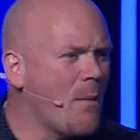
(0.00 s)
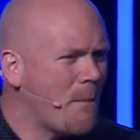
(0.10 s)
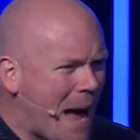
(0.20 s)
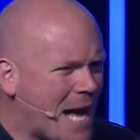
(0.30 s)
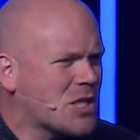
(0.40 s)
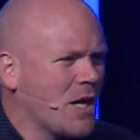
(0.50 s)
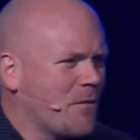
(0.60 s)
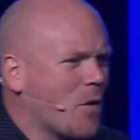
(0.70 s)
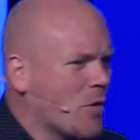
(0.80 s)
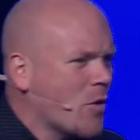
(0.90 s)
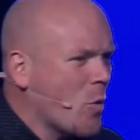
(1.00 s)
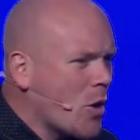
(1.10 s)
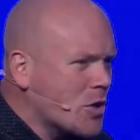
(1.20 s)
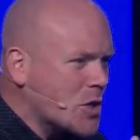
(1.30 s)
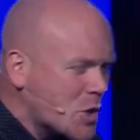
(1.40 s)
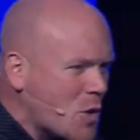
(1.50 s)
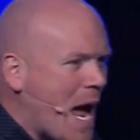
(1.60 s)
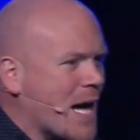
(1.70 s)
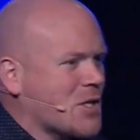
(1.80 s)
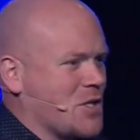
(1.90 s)
Imagine if there, there, there weren't
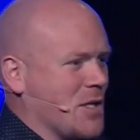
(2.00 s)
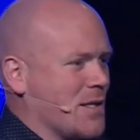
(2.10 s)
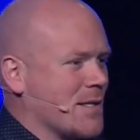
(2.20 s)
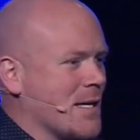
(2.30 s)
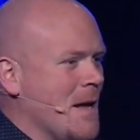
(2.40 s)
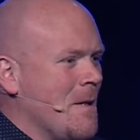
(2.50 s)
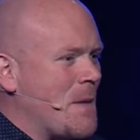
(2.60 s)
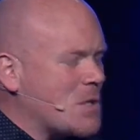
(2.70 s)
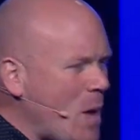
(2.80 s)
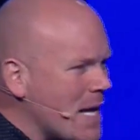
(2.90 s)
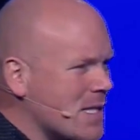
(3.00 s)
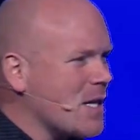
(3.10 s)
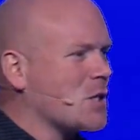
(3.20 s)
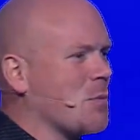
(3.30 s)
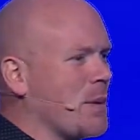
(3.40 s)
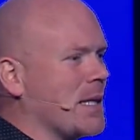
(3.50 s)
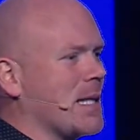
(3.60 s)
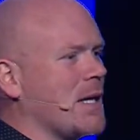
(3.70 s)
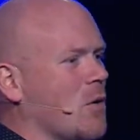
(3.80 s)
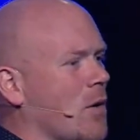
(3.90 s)
distractions. That's why it's such a big
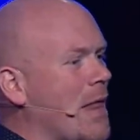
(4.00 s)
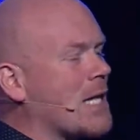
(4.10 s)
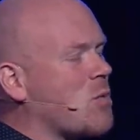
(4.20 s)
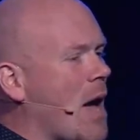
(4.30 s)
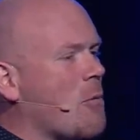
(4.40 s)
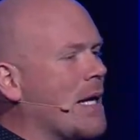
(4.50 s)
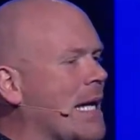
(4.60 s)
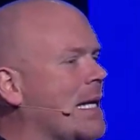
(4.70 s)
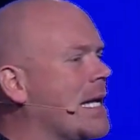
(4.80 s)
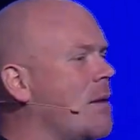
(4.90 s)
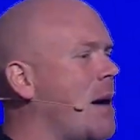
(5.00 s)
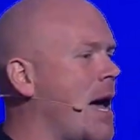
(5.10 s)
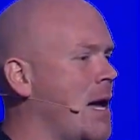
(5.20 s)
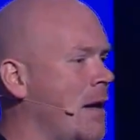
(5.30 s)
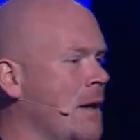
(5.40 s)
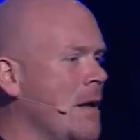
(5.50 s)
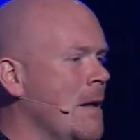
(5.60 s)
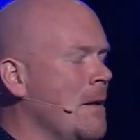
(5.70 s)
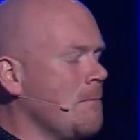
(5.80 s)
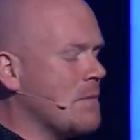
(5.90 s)
deal, and that's why we need Nehemiah.
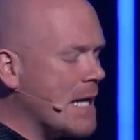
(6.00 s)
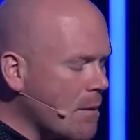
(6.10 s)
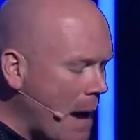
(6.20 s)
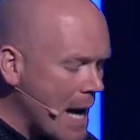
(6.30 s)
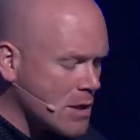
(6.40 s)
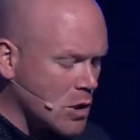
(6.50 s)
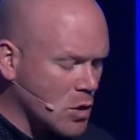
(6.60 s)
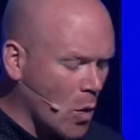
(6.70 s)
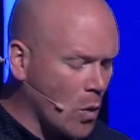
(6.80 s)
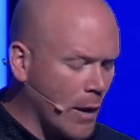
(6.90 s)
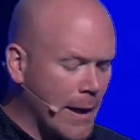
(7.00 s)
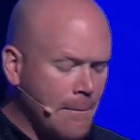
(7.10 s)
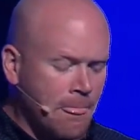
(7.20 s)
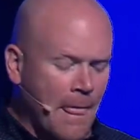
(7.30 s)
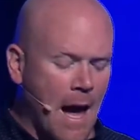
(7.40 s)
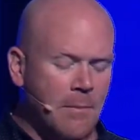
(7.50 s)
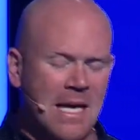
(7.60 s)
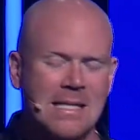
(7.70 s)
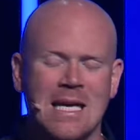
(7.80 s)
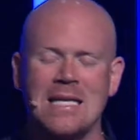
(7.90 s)
Nehemiah's story um,
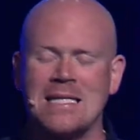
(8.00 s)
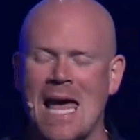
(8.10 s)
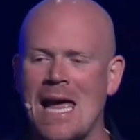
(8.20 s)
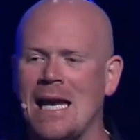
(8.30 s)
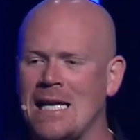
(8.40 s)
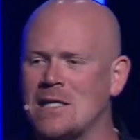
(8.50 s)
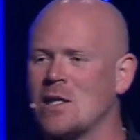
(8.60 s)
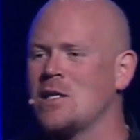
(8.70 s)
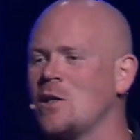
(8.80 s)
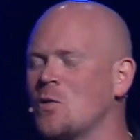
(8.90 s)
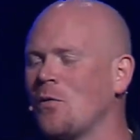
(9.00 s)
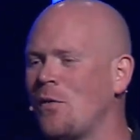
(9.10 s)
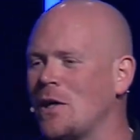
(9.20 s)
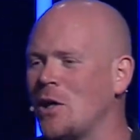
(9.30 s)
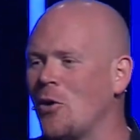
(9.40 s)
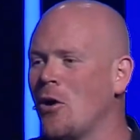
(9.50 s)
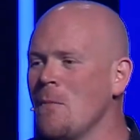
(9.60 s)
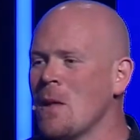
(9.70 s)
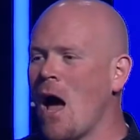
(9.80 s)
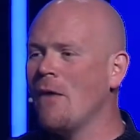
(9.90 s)
is contained, he's the central figure
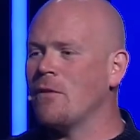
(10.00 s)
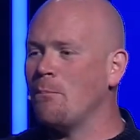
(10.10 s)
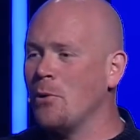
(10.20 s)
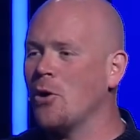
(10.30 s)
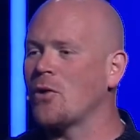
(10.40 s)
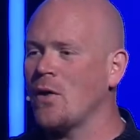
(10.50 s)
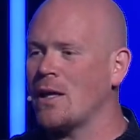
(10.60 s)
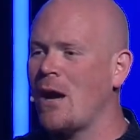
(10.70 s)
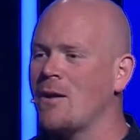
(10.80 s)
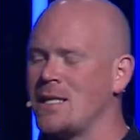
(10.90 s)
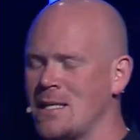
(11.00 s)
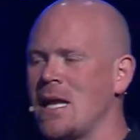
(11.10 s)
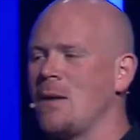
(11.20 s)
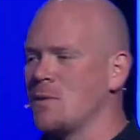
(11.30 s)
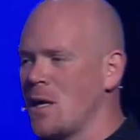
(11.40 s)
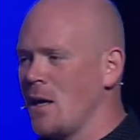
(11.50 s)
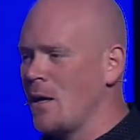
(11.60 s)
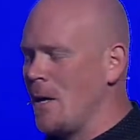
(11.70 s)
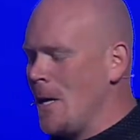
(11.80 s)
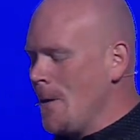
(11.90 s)
of a book that carries his
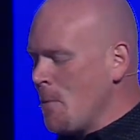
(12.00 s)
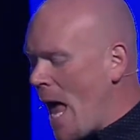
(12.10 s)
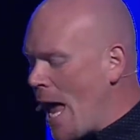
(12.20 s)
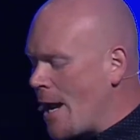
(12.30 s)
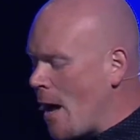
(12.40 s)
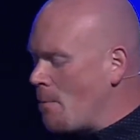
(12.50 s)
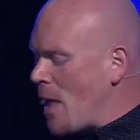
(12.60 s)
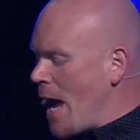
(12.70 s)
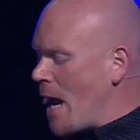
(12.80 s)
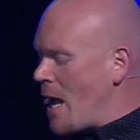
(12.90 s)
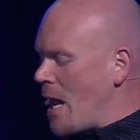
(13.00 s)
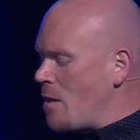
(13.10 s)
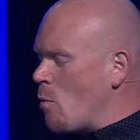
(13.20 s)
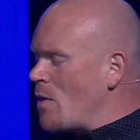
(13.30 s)
namesake. And, um, and, and, and when